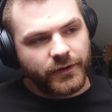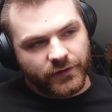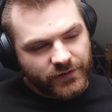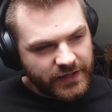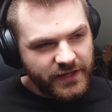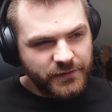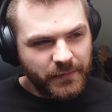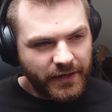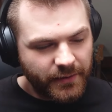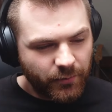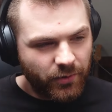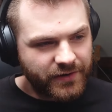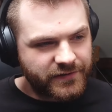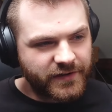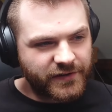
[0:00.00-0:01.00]
So he is my
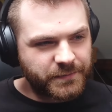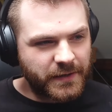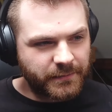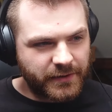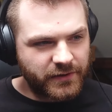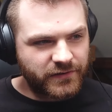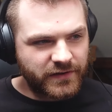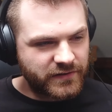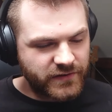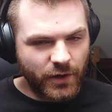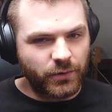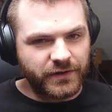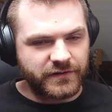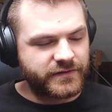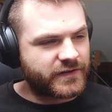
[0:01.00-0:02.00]
number one suspect because he's the
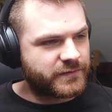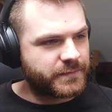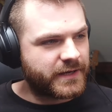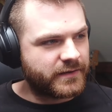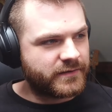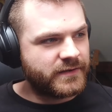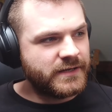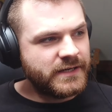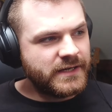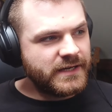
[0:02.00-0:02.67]
only suspect.